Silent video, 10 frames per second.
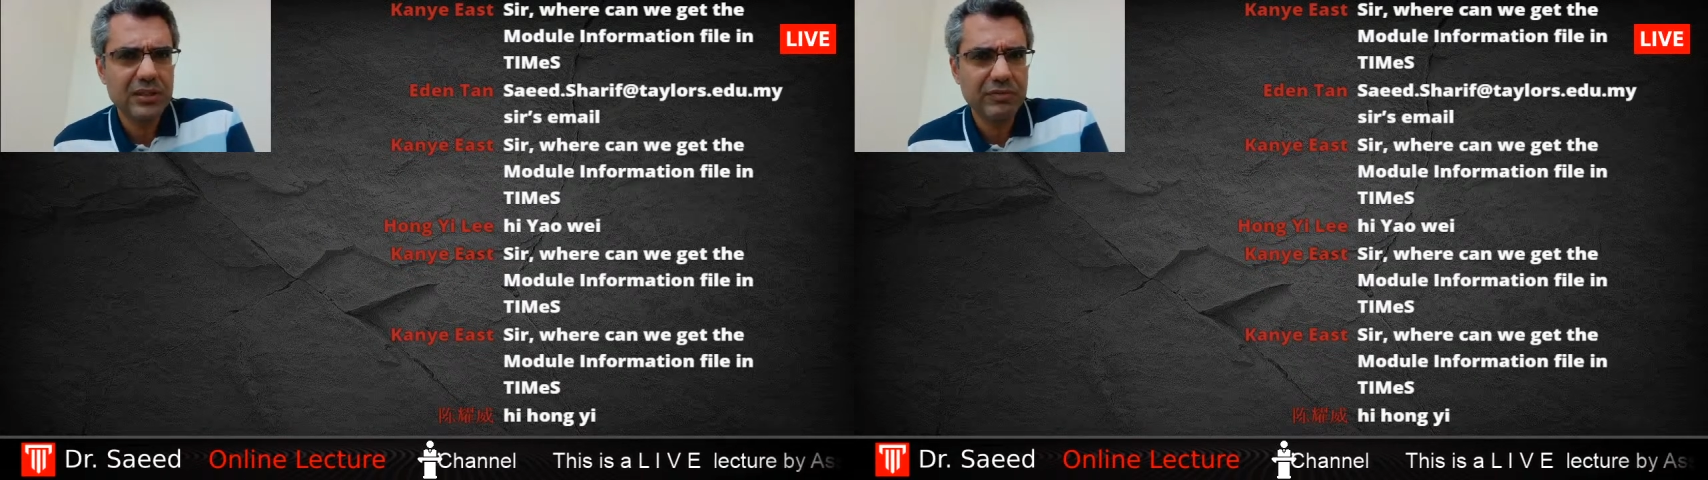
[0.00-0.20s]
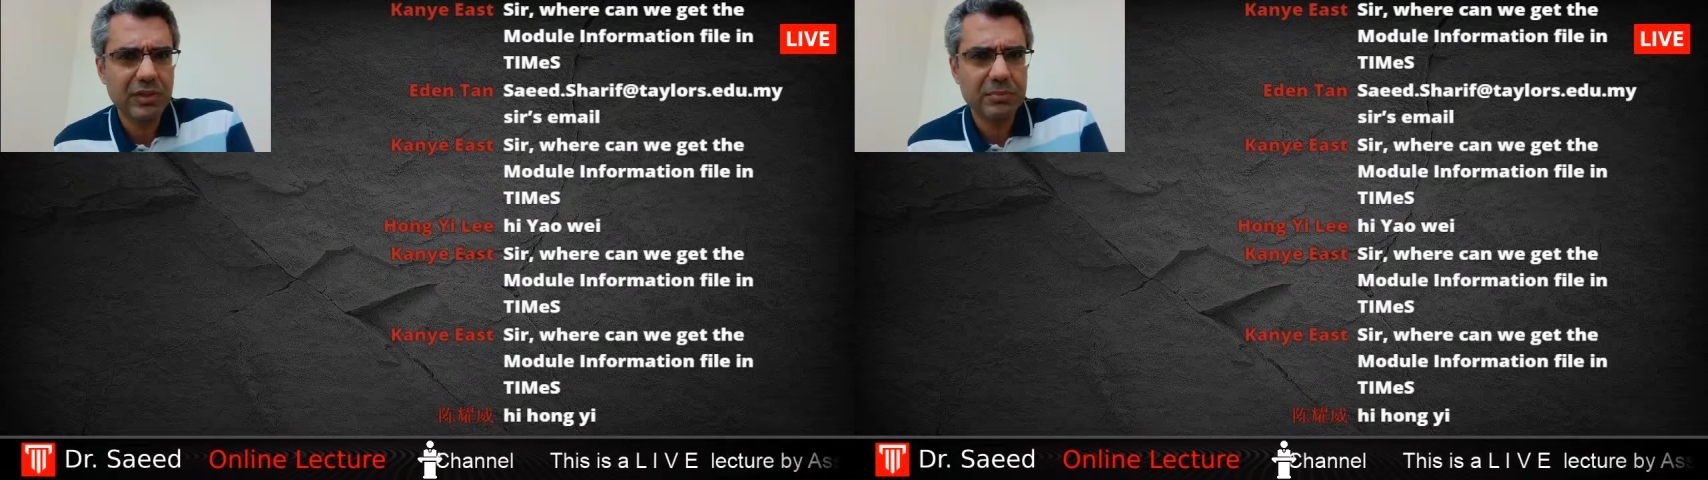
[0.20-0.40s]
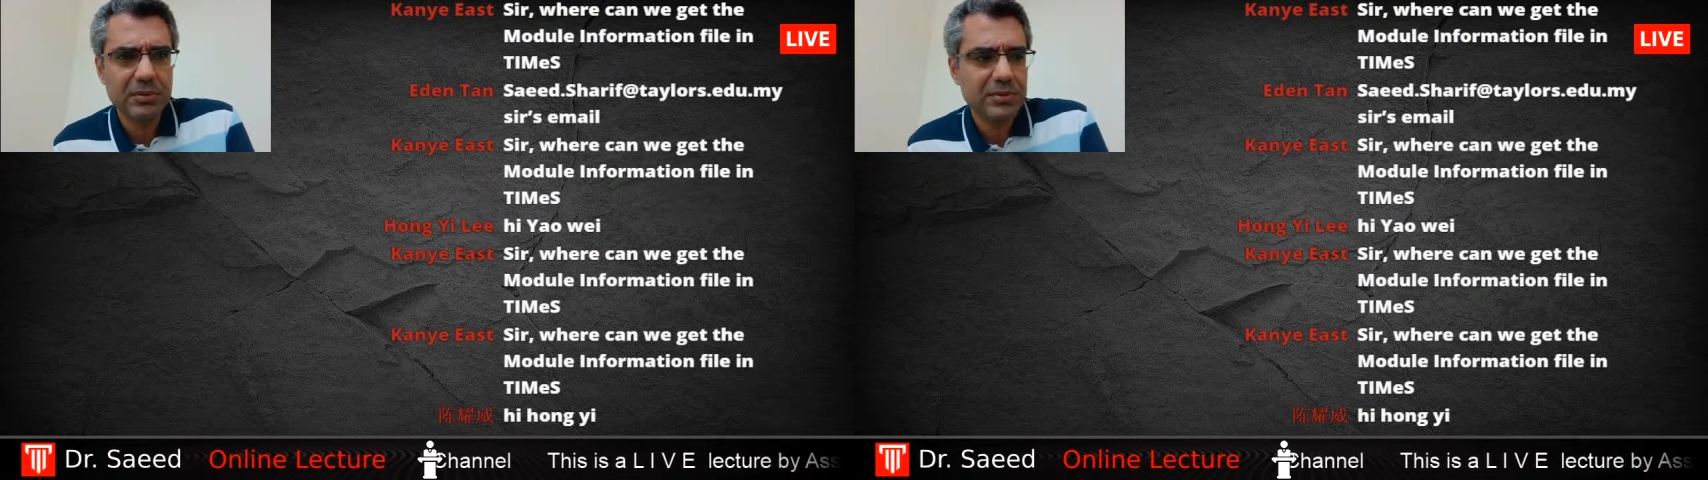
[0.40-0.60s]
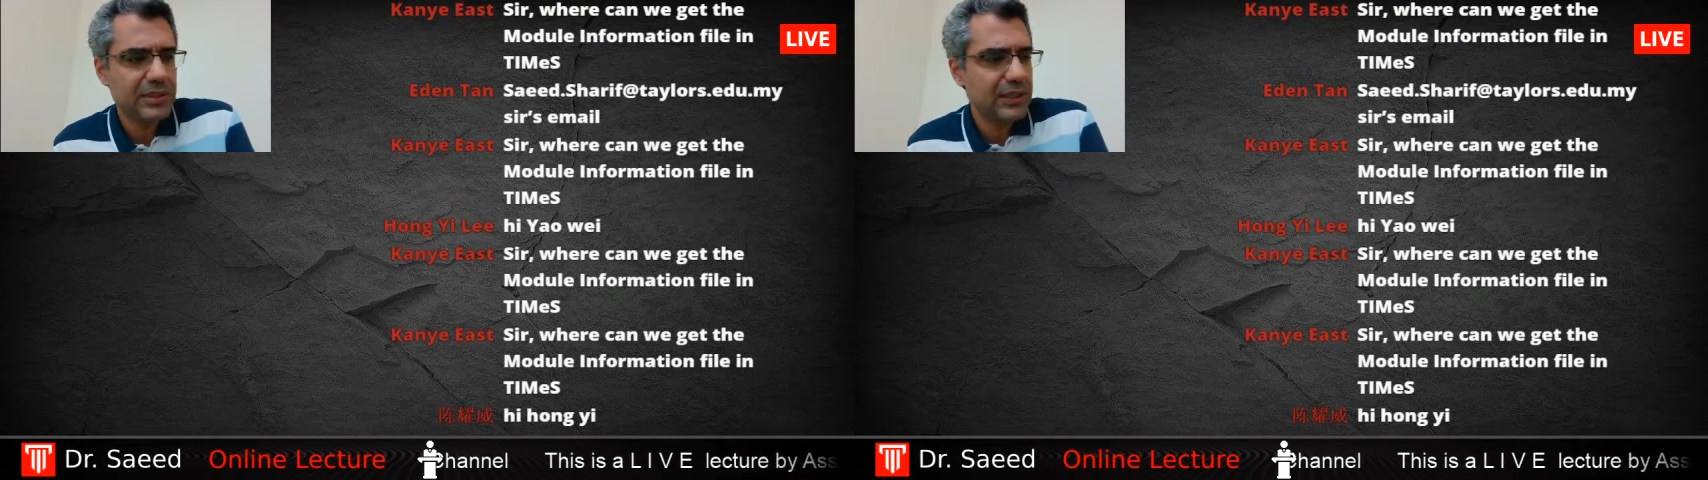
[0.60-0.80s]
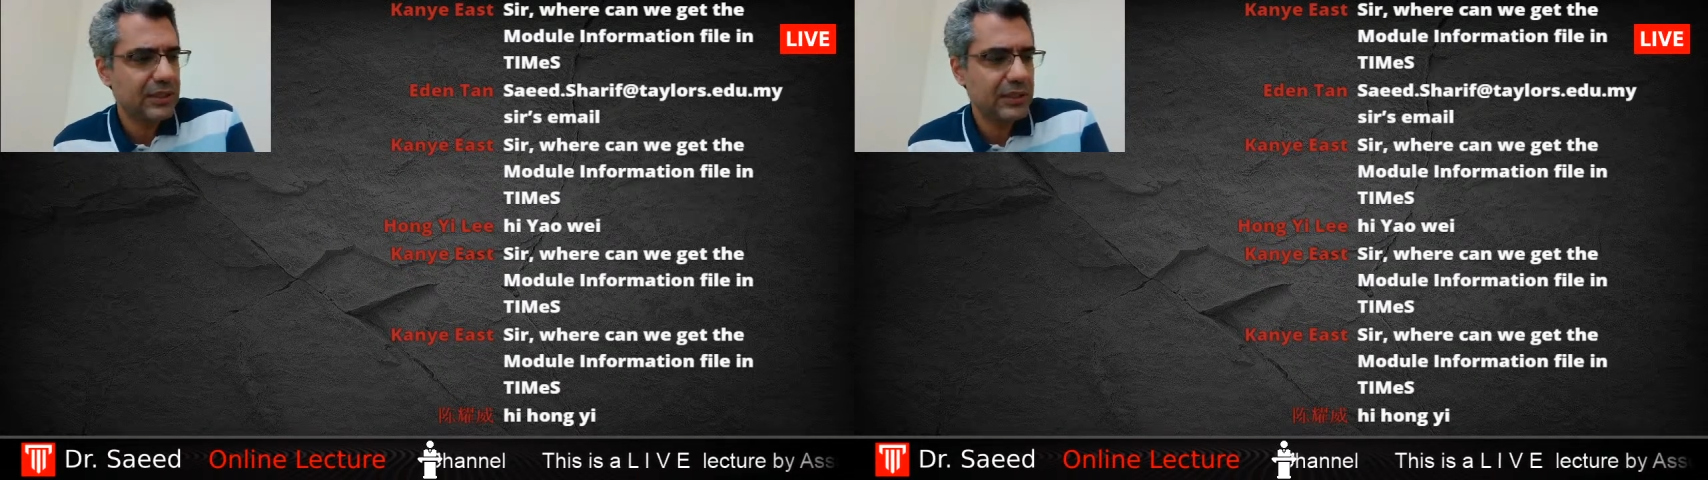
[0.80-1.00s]
if I'm not
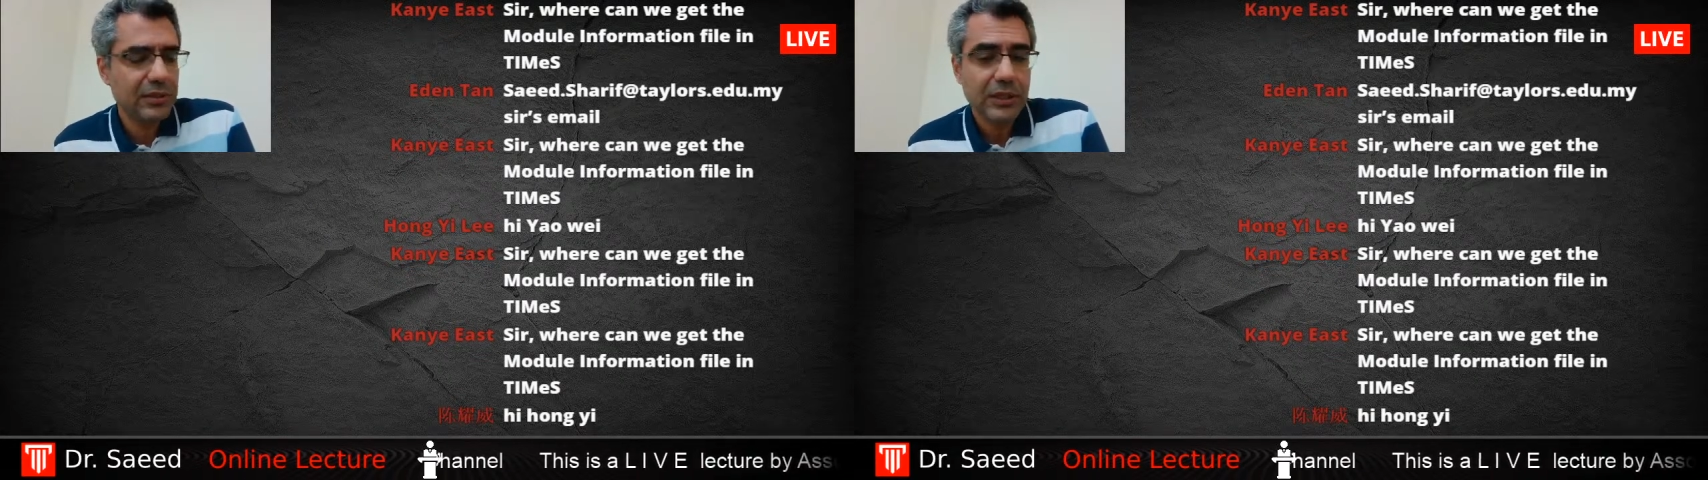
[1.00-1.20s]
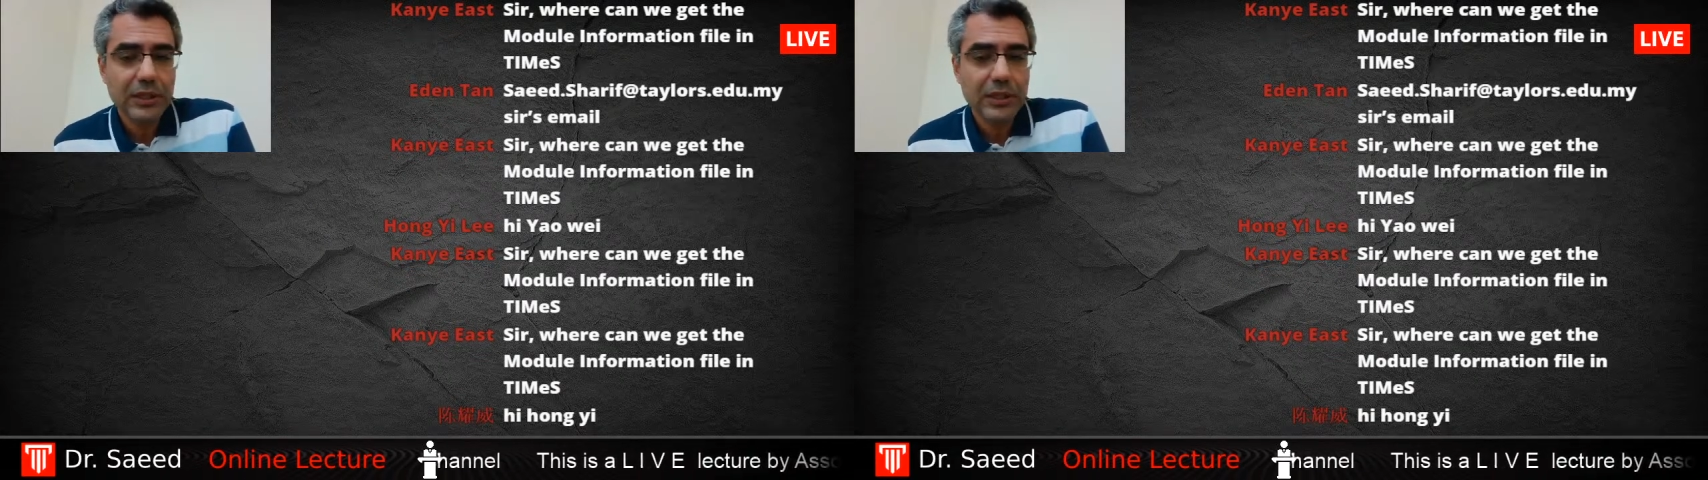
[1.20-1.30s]
mistaken.